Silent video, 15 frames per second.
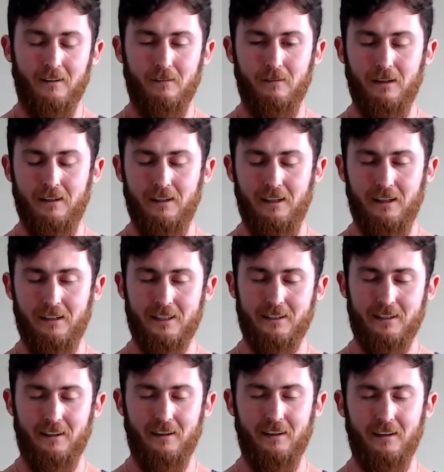But yes,
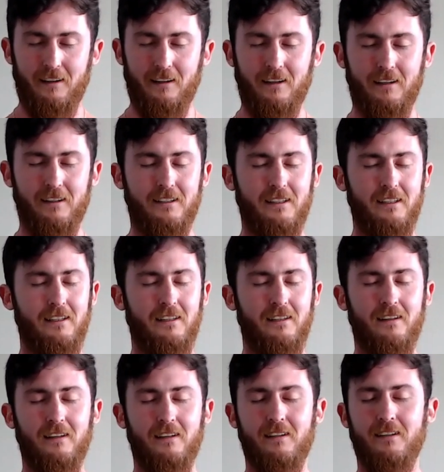see,
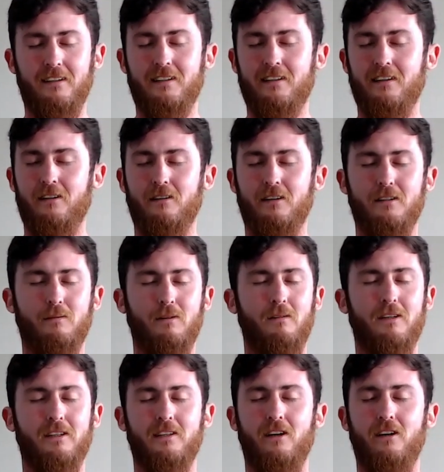there's
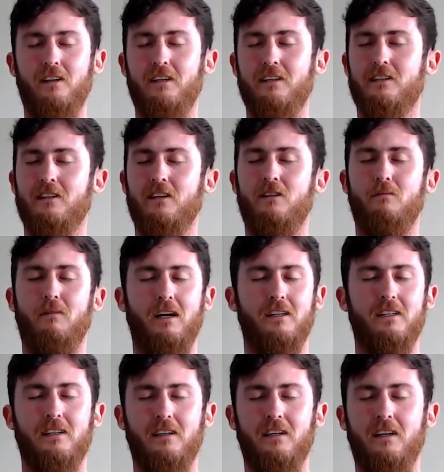so
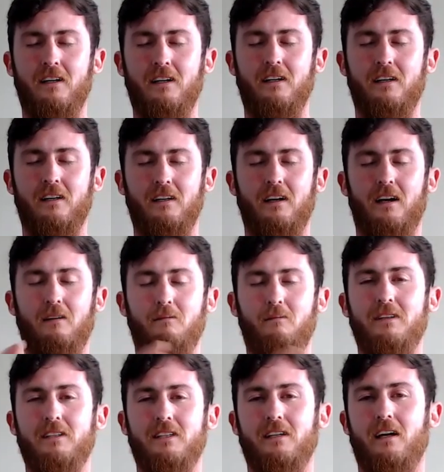much. I'm
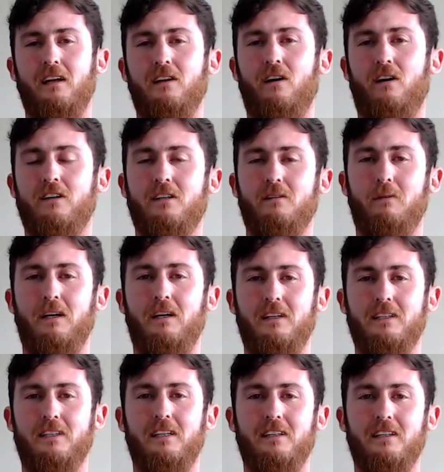missing a lot, but
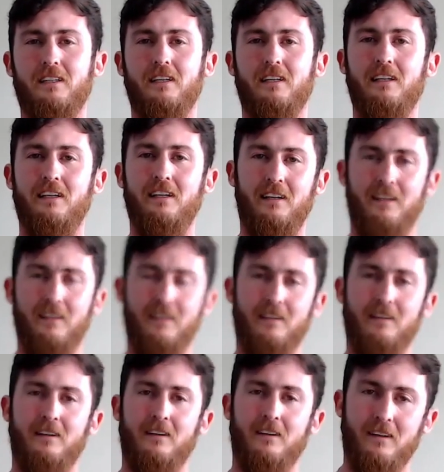essentially
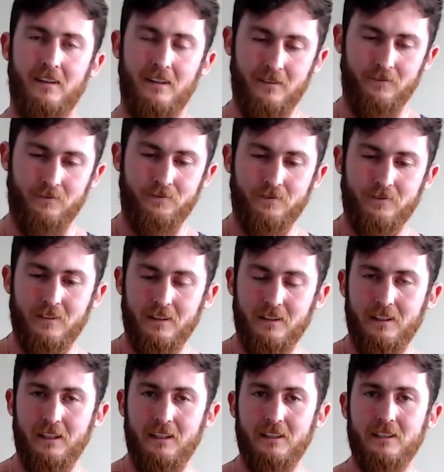
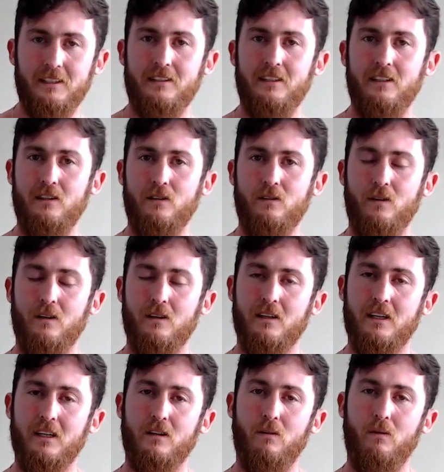get still,
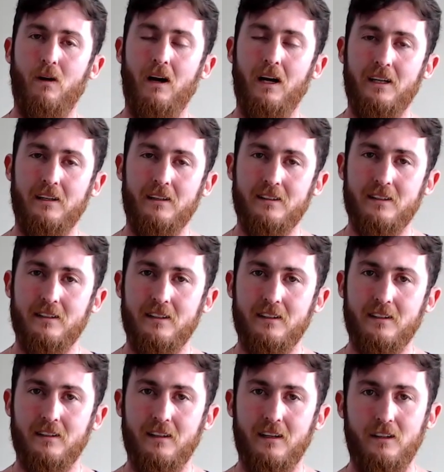get quiet
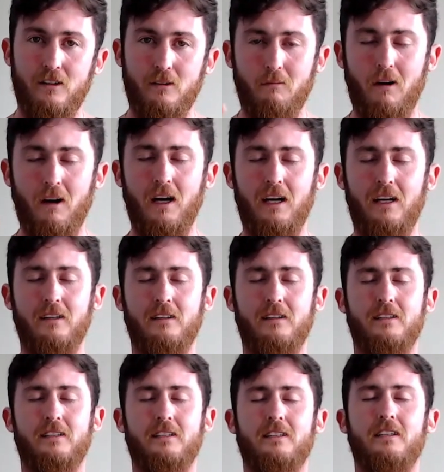in your mind,
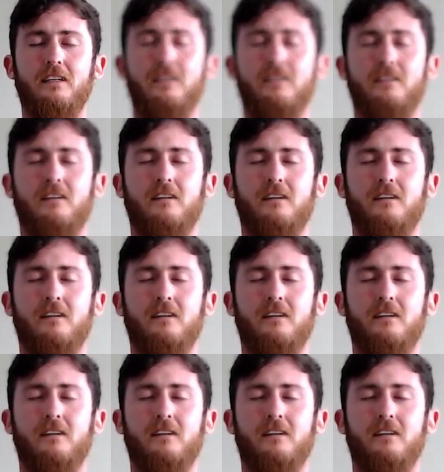sit,